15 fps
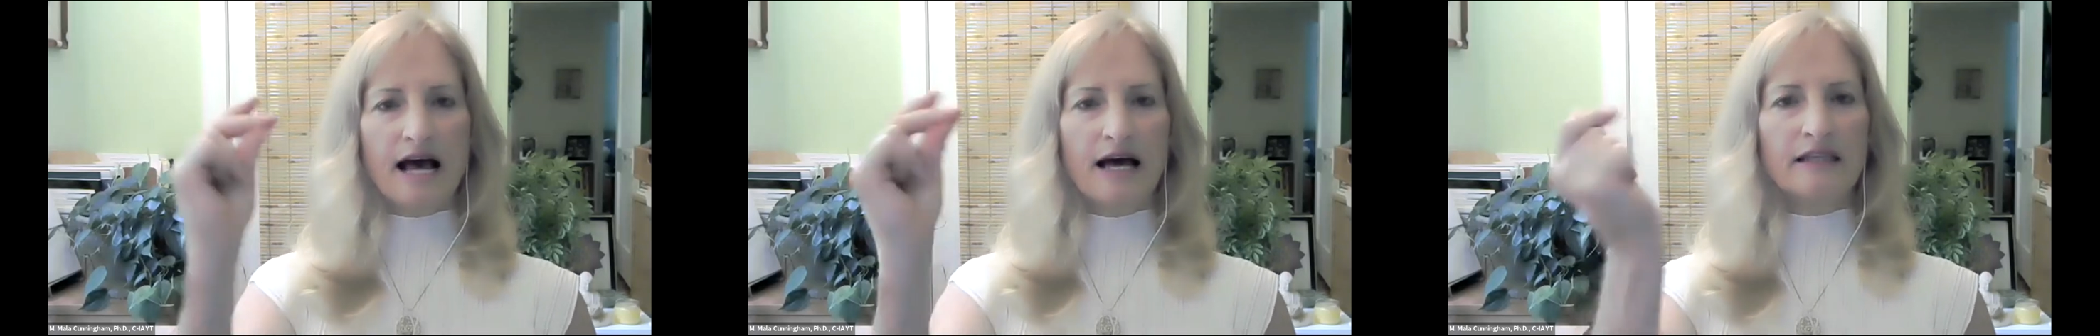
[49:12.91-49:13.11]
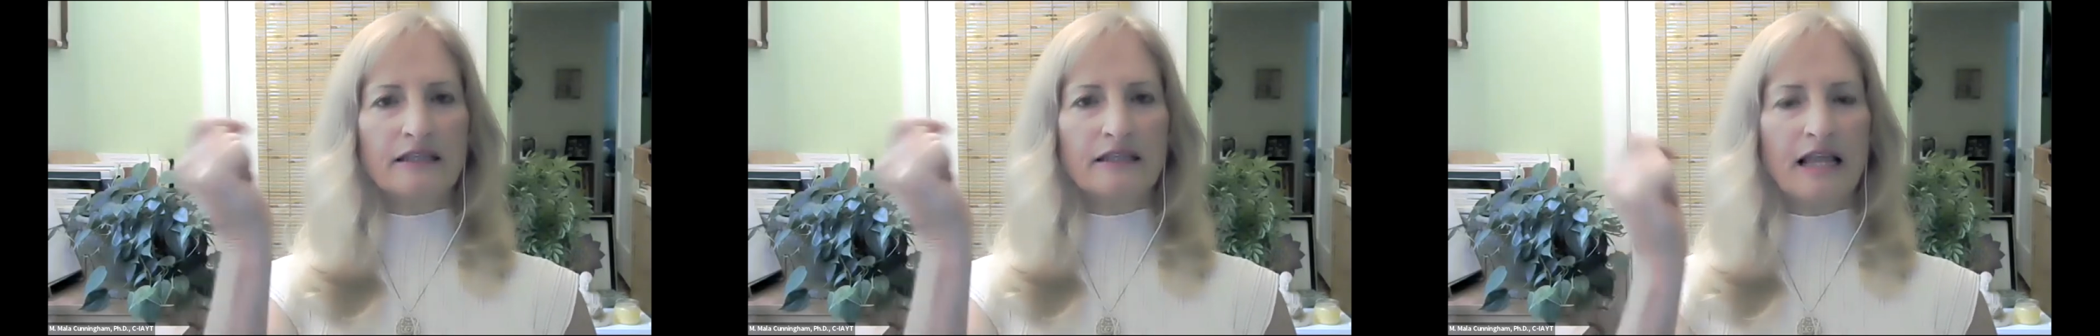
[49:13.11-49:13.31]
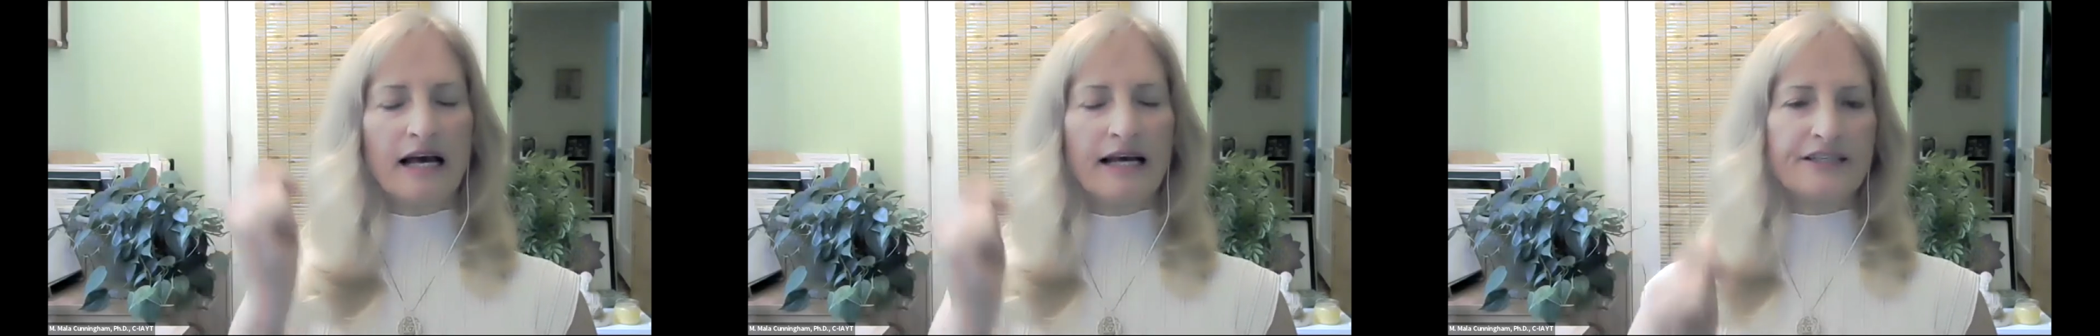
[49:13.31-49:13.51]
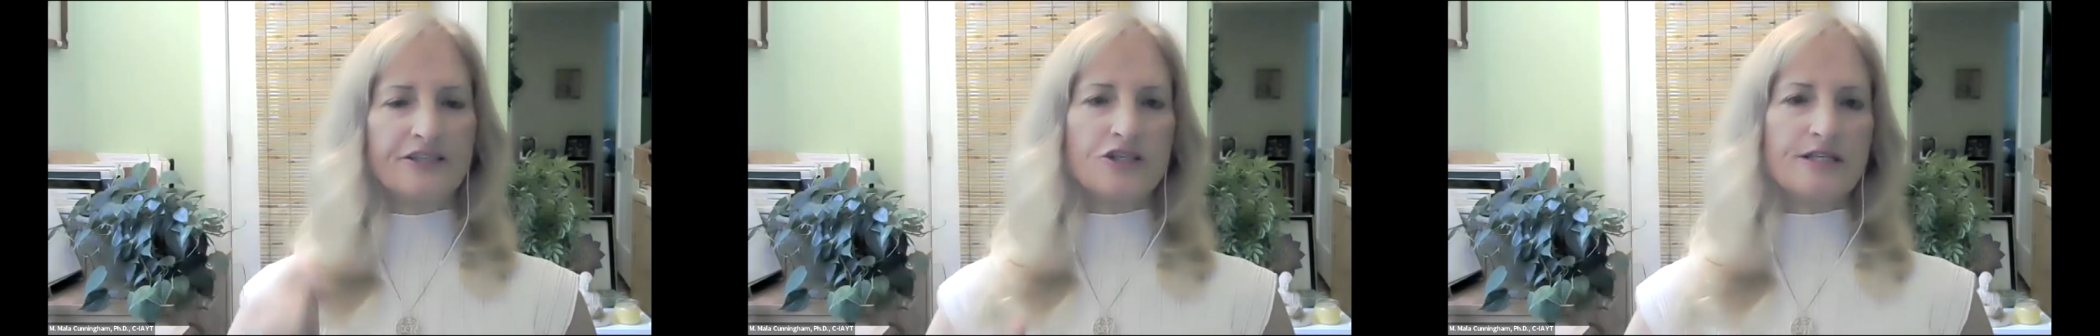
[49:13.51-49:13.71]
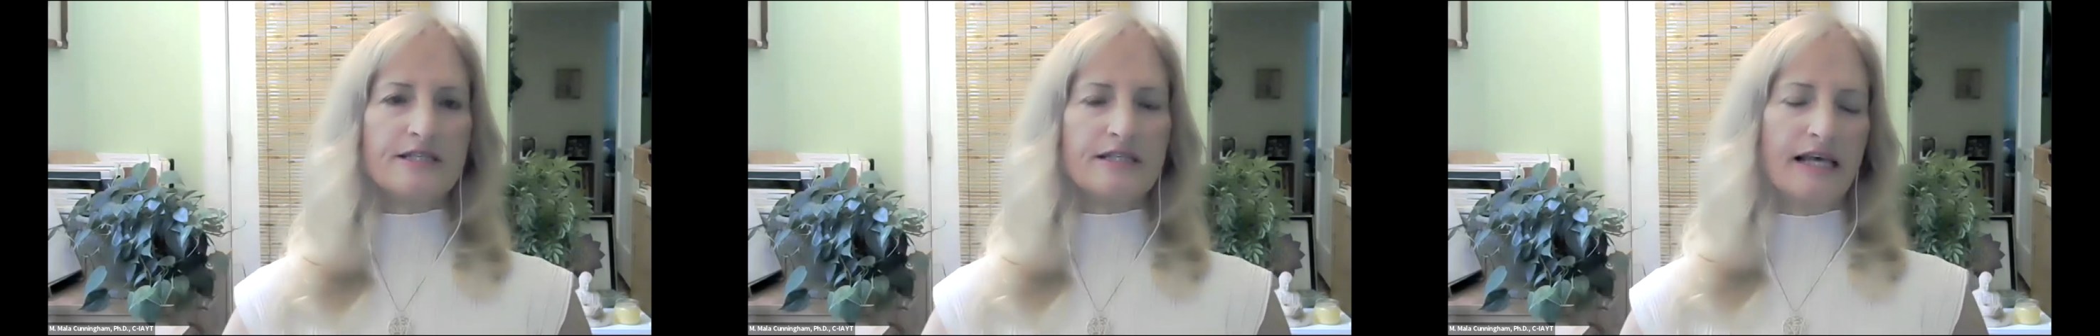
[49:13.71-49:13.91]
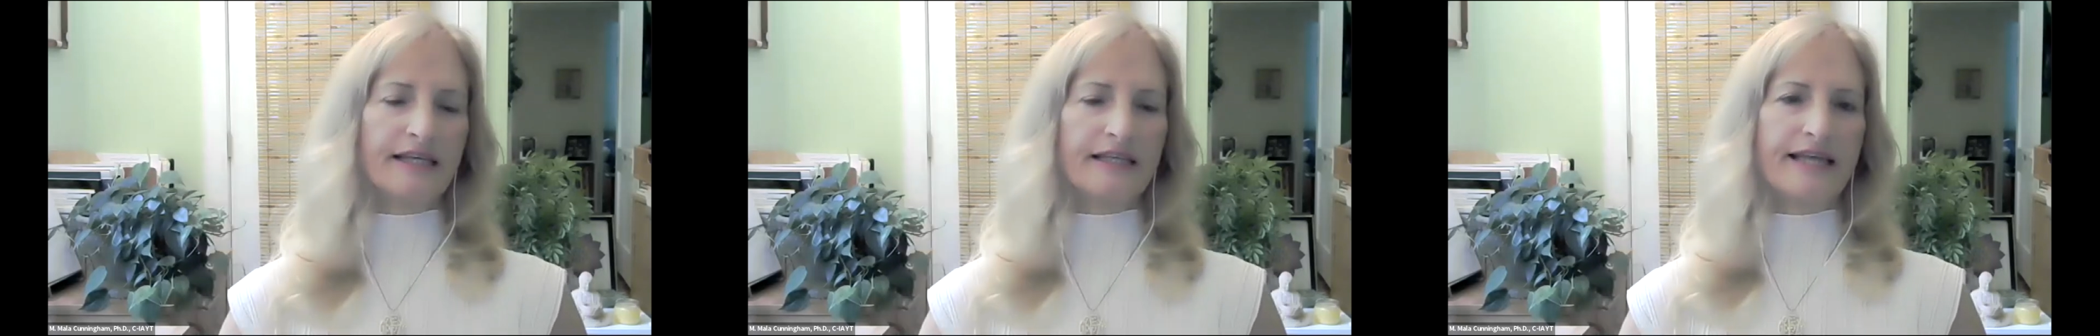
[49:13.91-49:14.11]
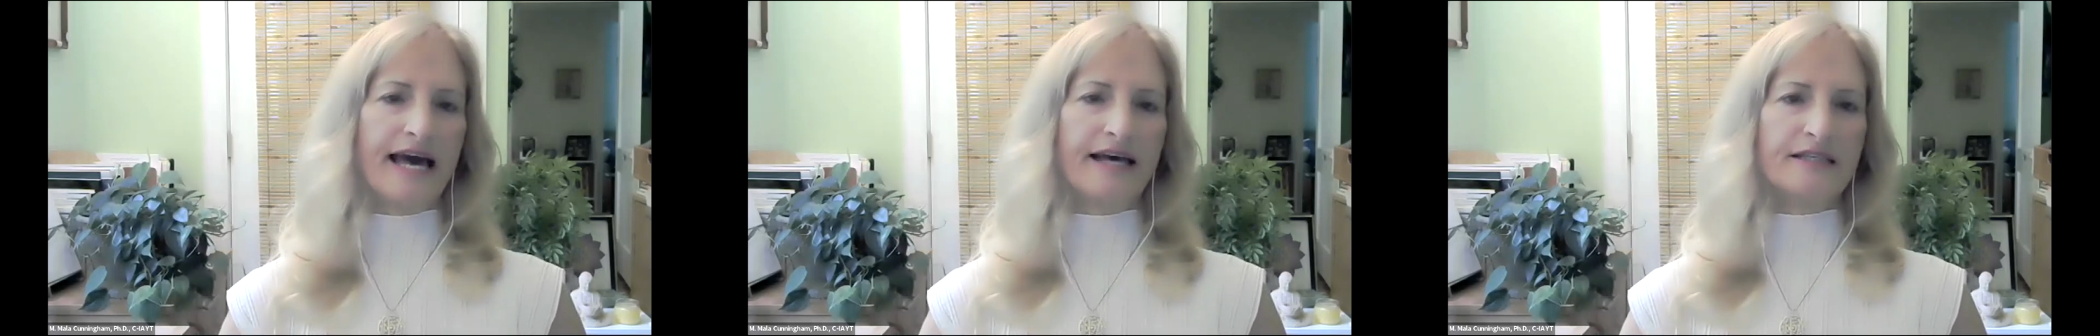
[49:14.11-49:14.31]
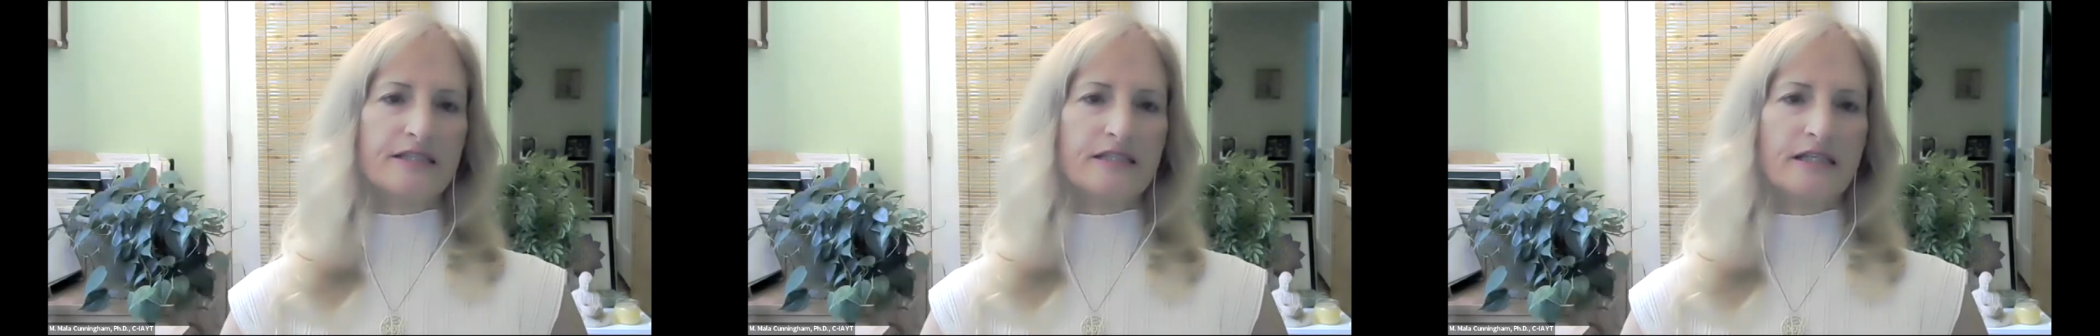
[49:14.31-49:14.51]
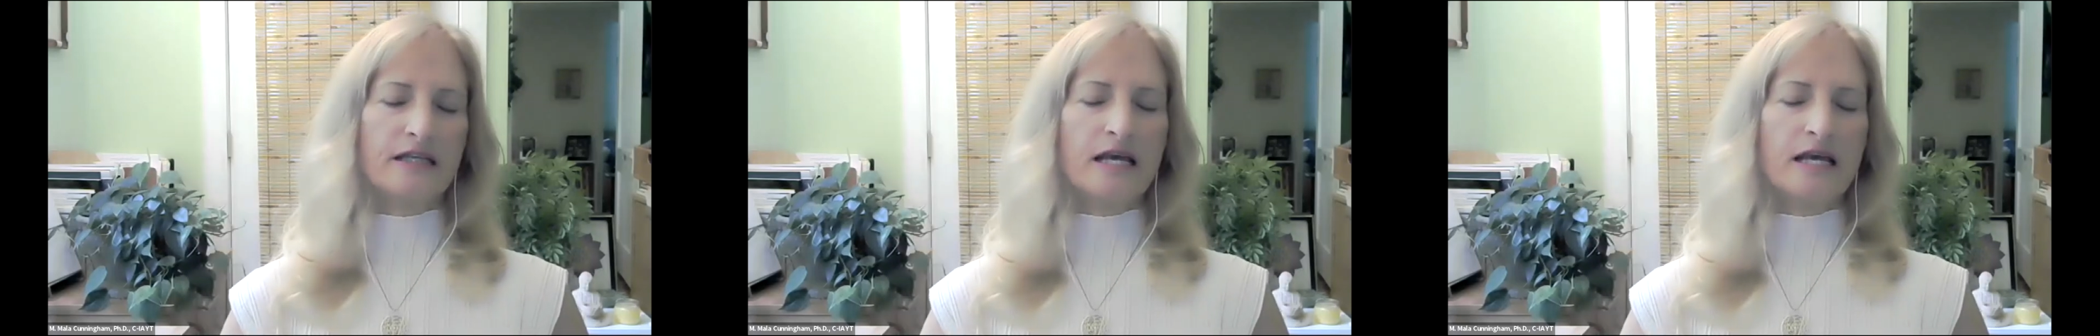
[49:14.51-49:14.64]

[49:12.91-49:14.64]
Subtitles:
online just like that.